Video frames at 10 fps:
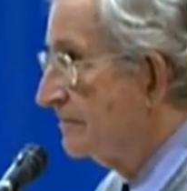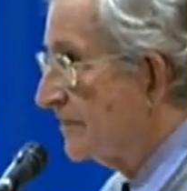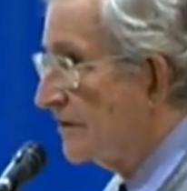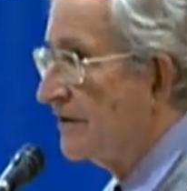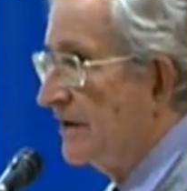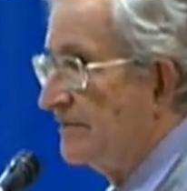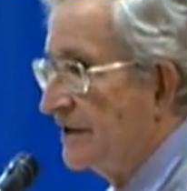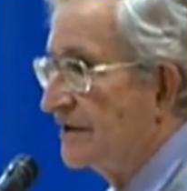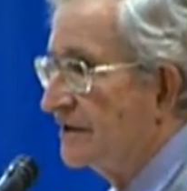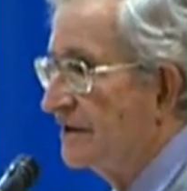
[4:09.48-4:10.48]
program
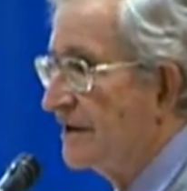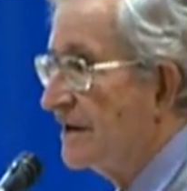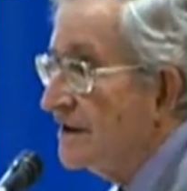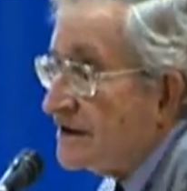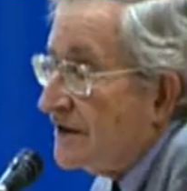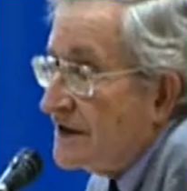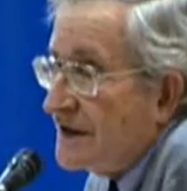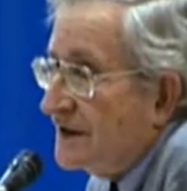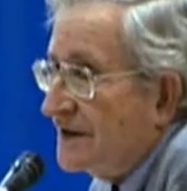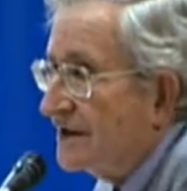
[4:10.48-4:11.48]
here. So I
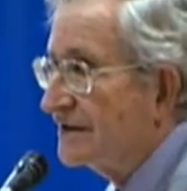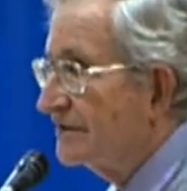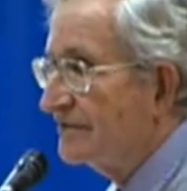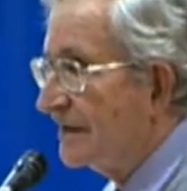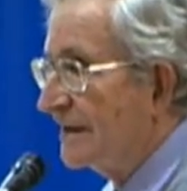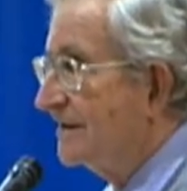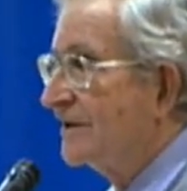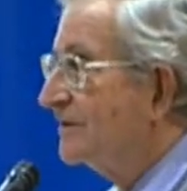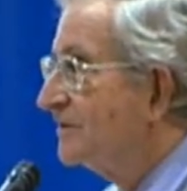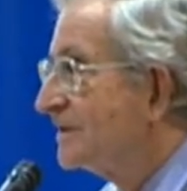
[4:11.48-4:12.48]
said, I don't
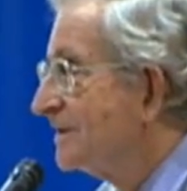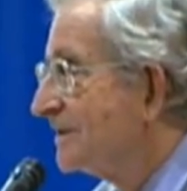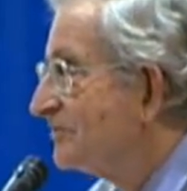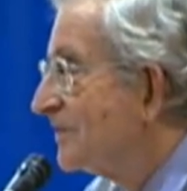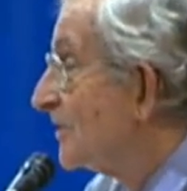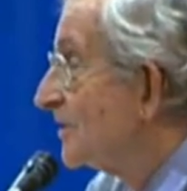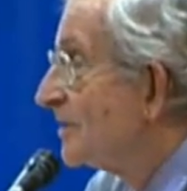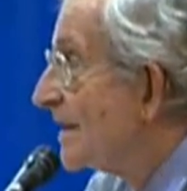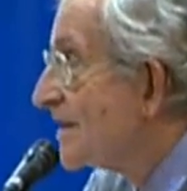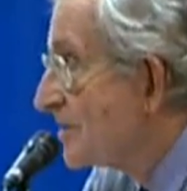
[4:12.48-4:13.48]

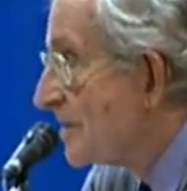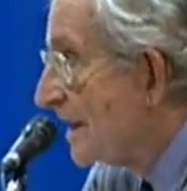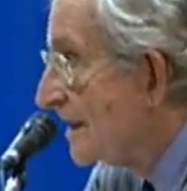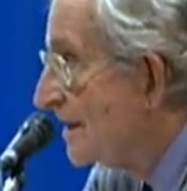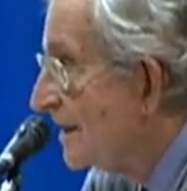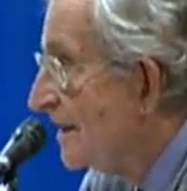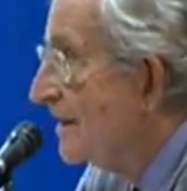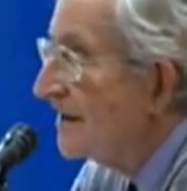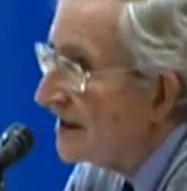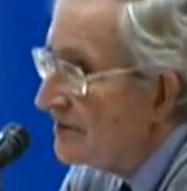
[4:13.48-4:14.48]
know anything about it.
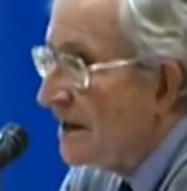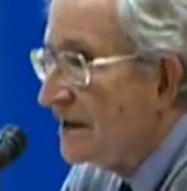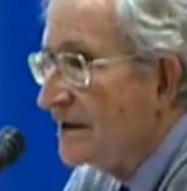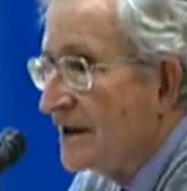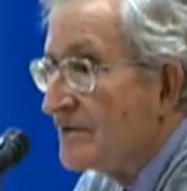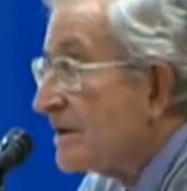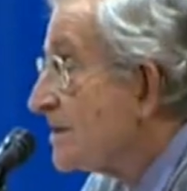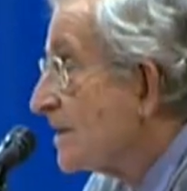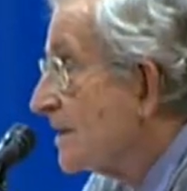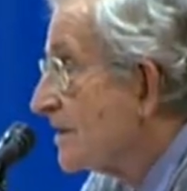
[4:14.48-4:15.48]
About 10
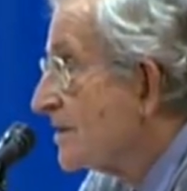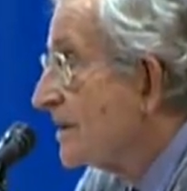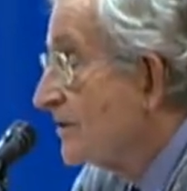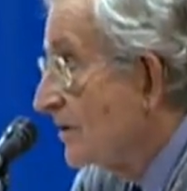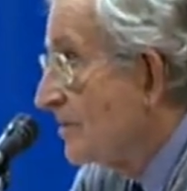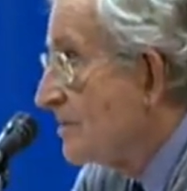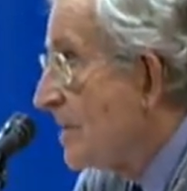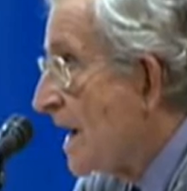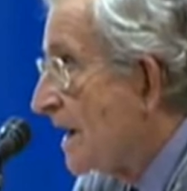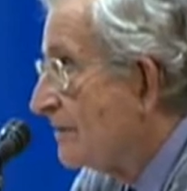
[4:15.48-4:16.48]
minutes later, she called me
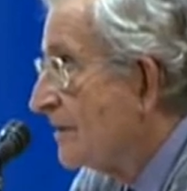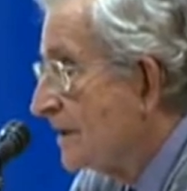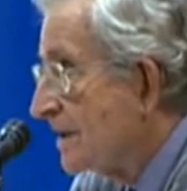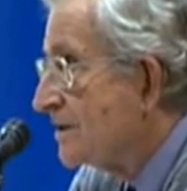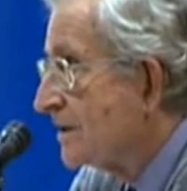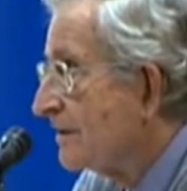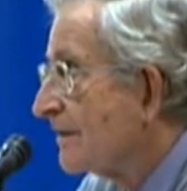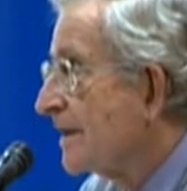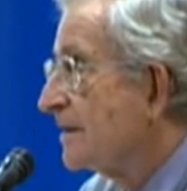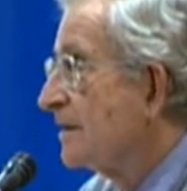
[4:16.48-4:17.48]
back, very
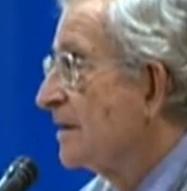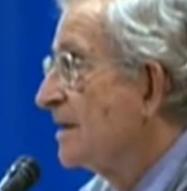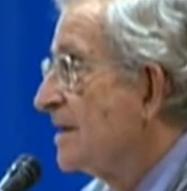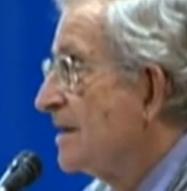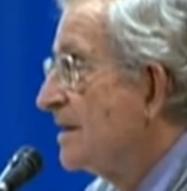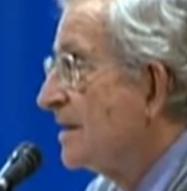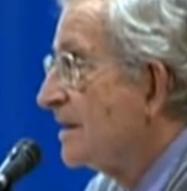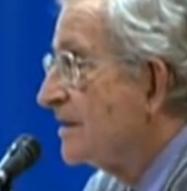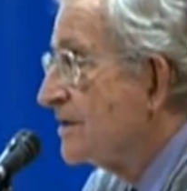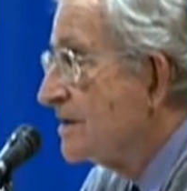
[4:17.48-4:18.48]
chagrined,
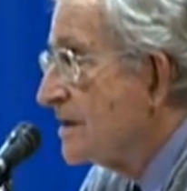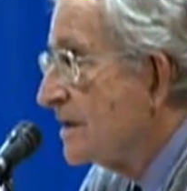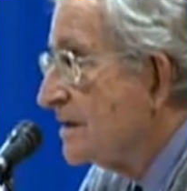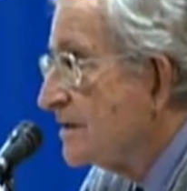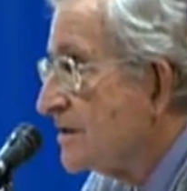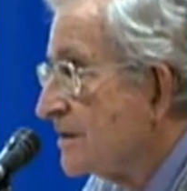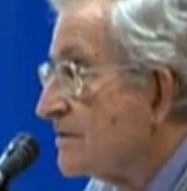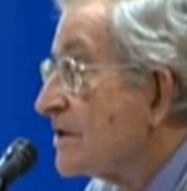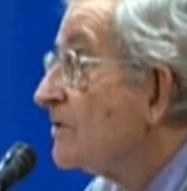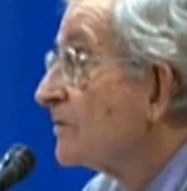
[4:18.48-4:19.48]
and she said that she
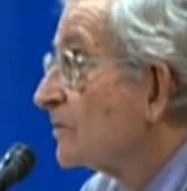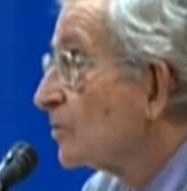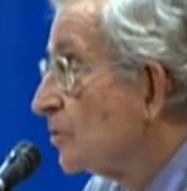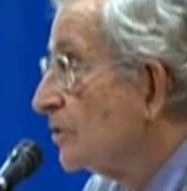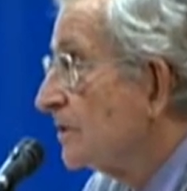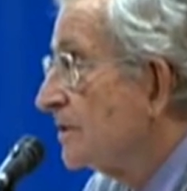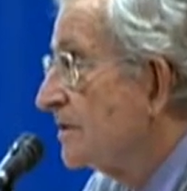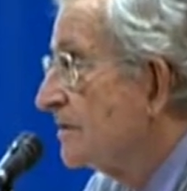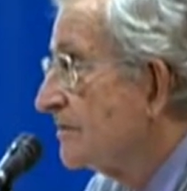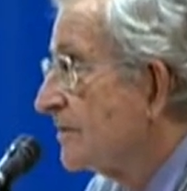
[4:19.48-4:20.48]
was overruled
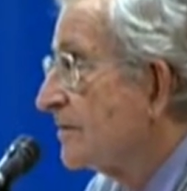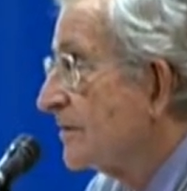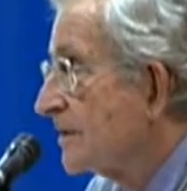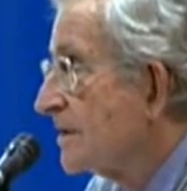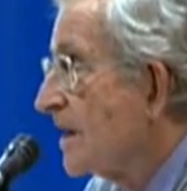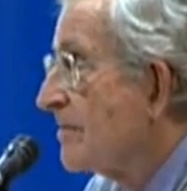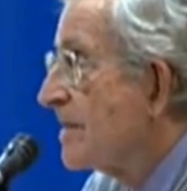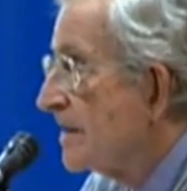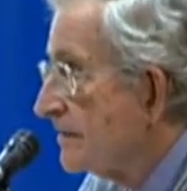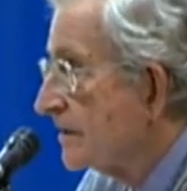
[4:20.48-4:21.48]
for the first time
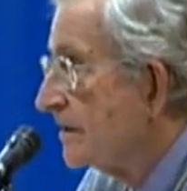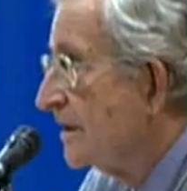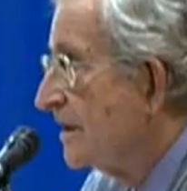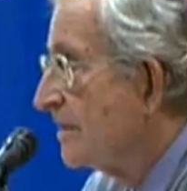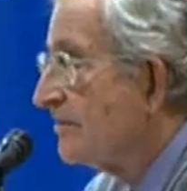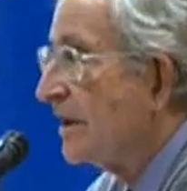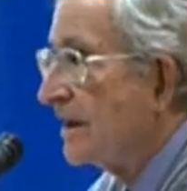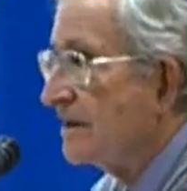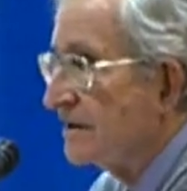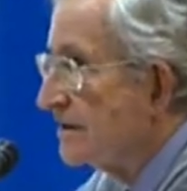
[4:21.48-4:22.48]
ever
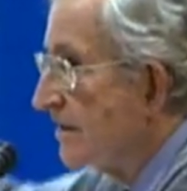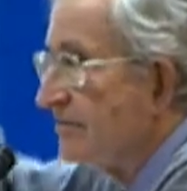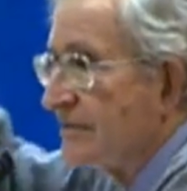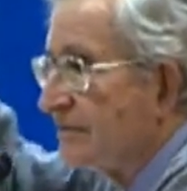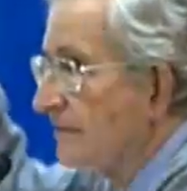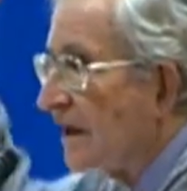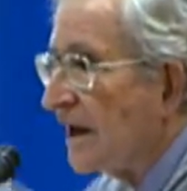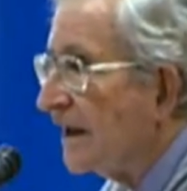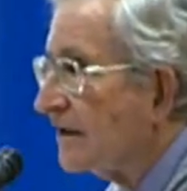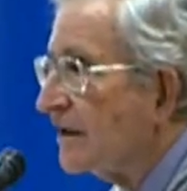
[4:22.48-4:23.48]
by some
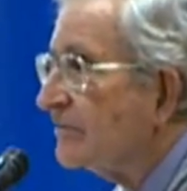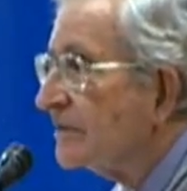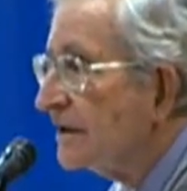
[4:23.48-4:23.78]
higher-up